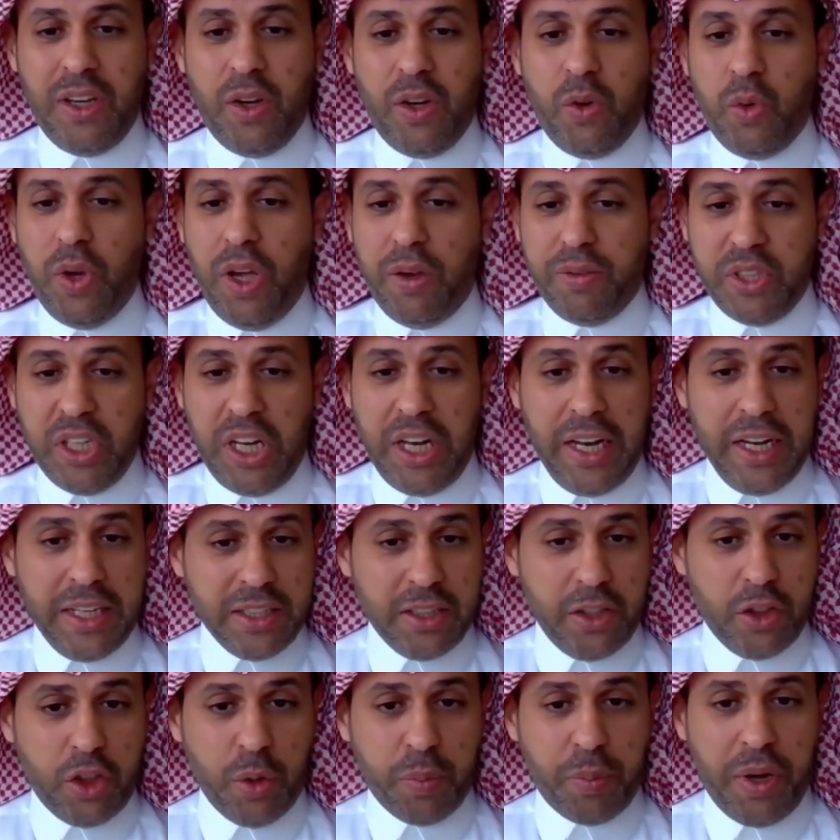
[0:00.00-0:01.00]
We have
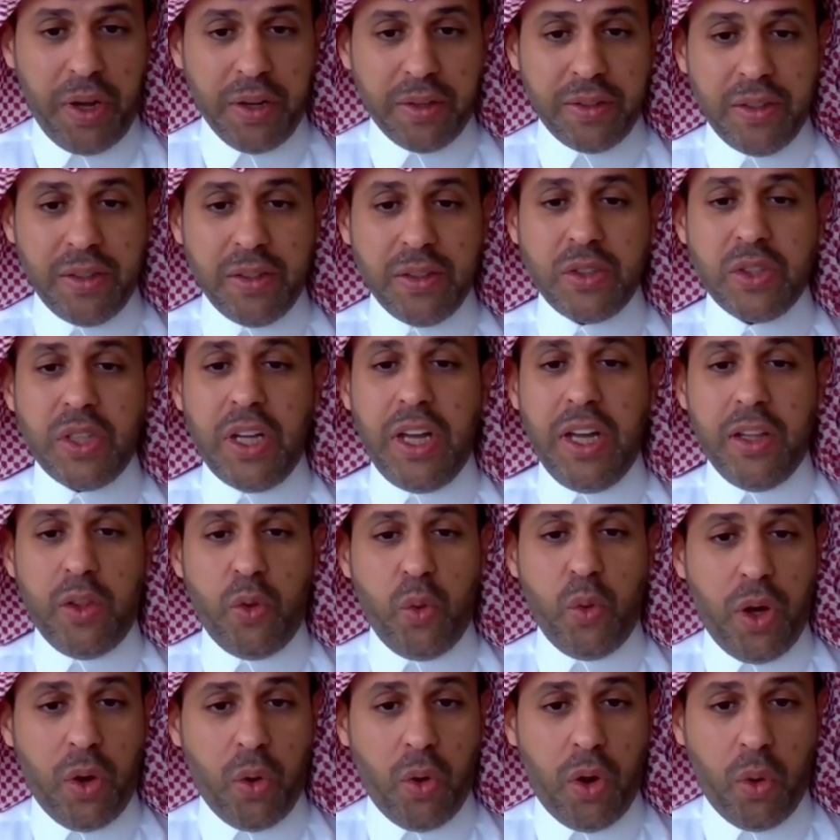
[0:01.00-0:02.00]
selected the partners and we
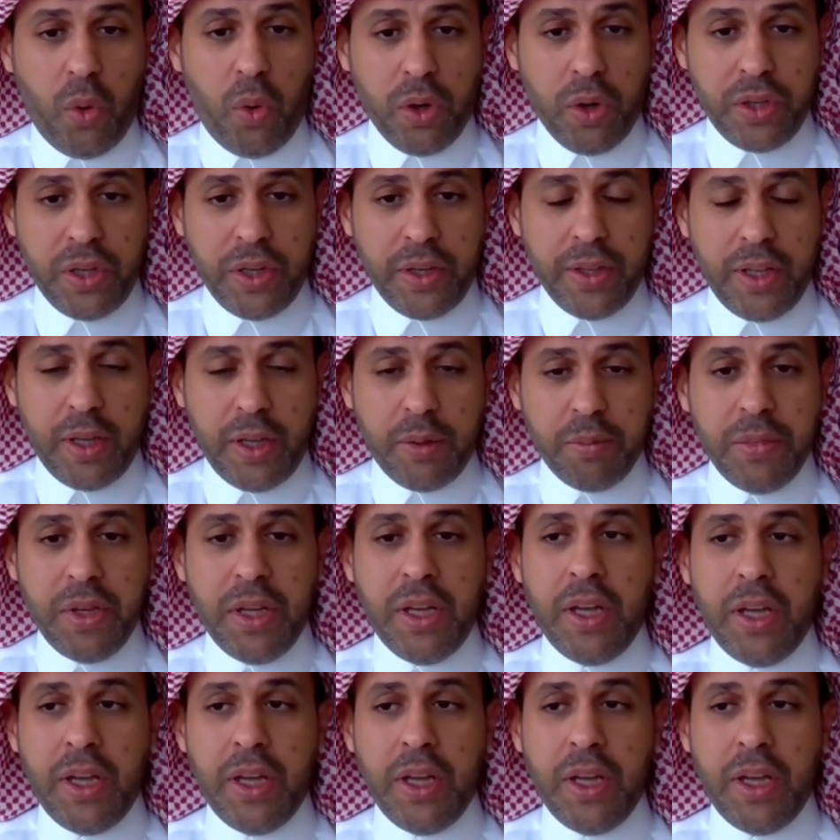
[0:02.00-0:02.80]
are awarding them,